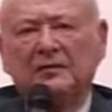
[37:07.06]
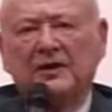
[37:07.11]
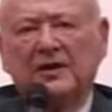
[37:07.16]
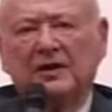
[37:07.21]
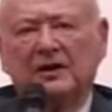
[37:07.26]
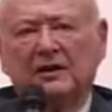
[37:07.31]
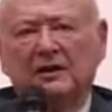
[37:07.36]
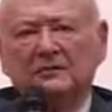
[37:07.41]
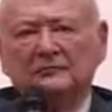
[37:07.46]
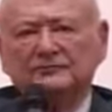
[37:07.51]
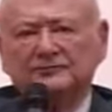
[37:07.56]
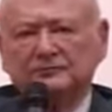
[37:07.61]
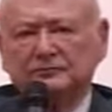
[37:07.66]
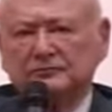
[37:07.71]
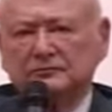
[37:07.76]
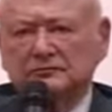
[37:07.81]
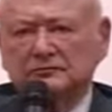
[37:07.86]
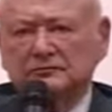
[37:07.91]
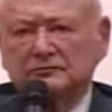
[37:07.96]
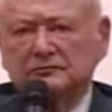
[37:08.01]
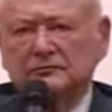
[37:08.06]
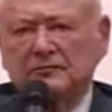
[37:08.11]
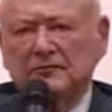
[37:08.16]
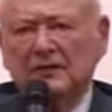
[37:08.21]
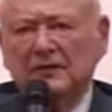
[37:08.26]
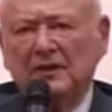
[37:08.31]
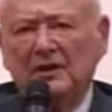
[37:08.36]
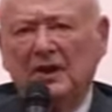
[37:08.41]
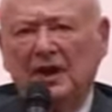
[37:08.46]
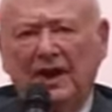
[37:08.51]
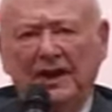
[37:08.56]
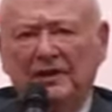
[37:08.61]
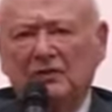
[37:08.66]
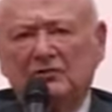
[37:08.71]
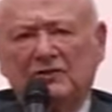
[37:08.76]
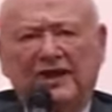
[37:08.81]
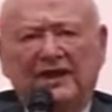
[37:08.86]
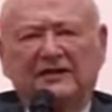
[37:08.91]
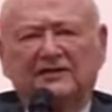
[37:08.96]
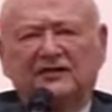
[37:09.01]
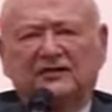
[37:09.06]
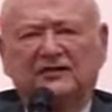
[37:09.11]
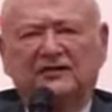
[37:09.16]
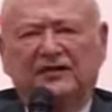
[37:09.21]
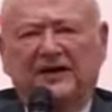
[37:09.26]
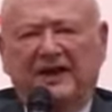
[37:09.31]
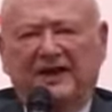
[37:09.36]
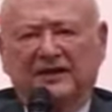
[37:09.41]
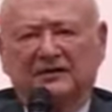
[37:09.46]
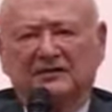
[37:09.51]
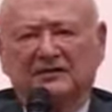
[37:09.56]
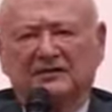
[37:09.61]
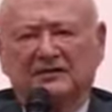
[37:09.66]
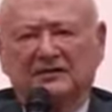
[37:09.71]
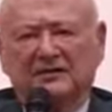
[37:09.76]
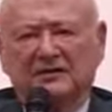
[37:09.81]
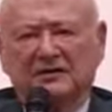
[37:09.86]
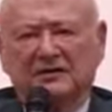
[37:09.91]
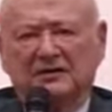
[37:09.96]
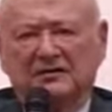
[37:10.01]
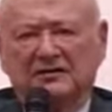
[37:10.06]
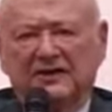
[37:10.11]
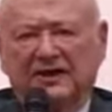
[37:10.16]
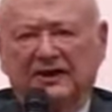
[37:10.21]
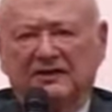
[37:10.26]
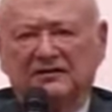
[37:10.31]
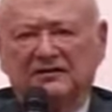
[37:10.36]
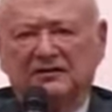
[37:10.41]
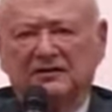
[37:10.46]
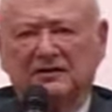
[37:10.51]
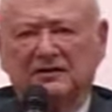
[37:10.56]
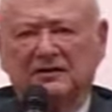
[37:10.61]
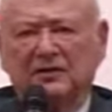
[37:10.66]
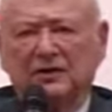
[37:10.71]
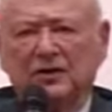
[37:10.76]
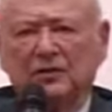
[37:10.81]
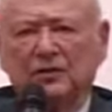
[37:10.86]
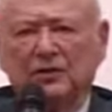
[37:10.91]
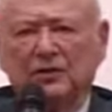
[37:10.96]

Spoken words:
Mayor, I don't like the fact that